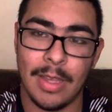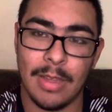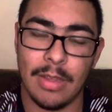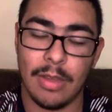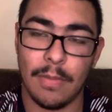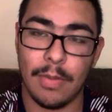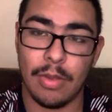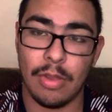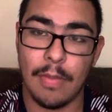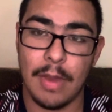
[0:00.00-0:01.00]
You can
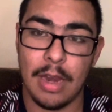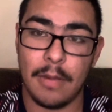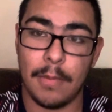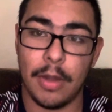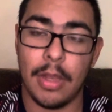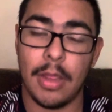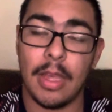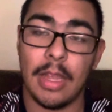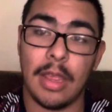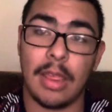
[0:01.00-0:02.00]
push the panic button and
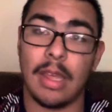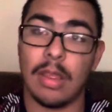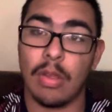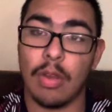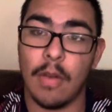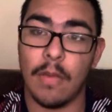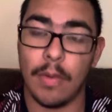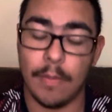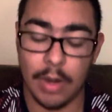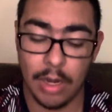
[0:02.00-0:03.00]
say the season's over,
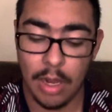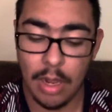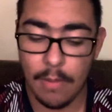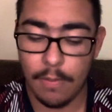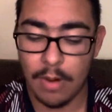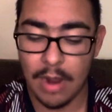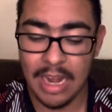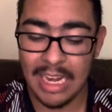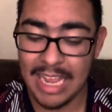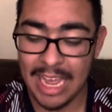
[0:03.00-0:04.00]
but
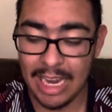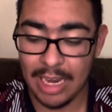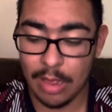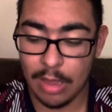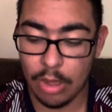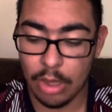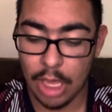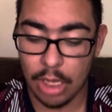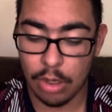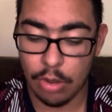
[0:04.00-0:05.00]
Brian Callahan is still the
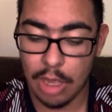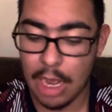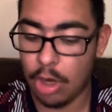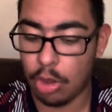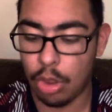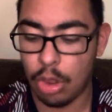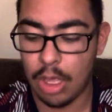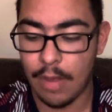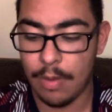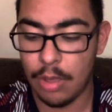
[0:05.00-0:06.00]
head coach. I don't see
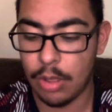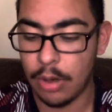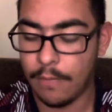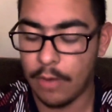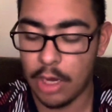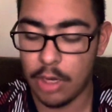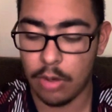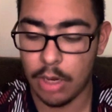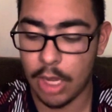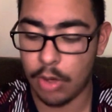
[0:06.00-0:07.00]
him. He's going to
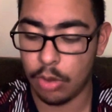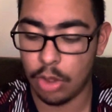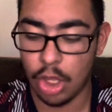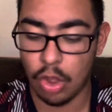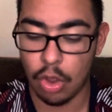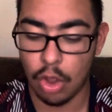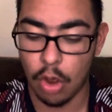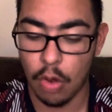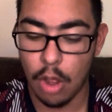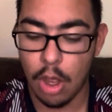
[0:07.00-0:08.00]
fire. I don't think
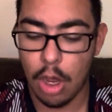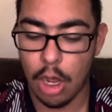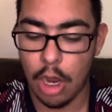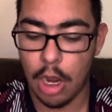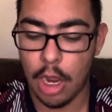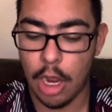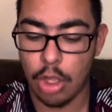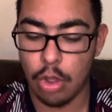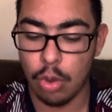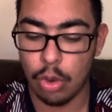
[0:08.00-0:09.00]
so. I
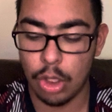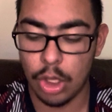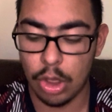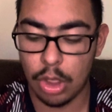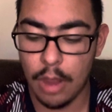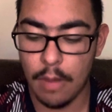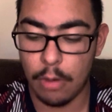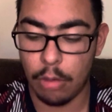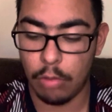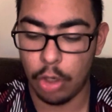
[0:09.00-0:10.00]
do see this game
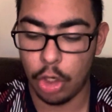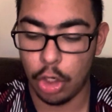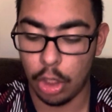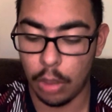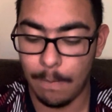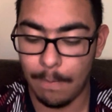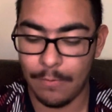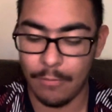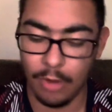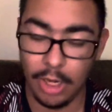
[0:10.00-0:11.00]
really
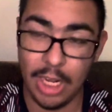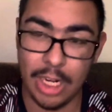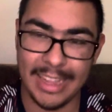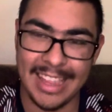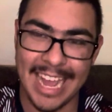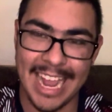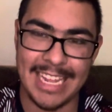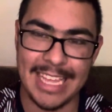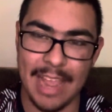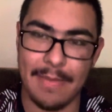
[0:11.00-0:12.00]
a
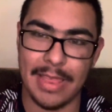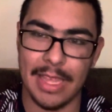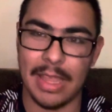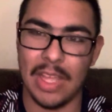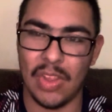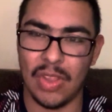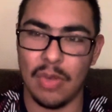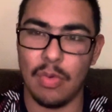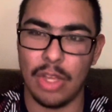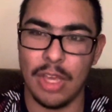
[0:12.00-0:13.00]
tight game. I think Tennessee
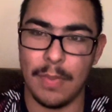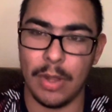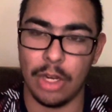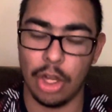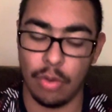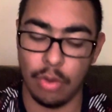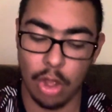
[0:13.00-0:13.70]
will keep it close,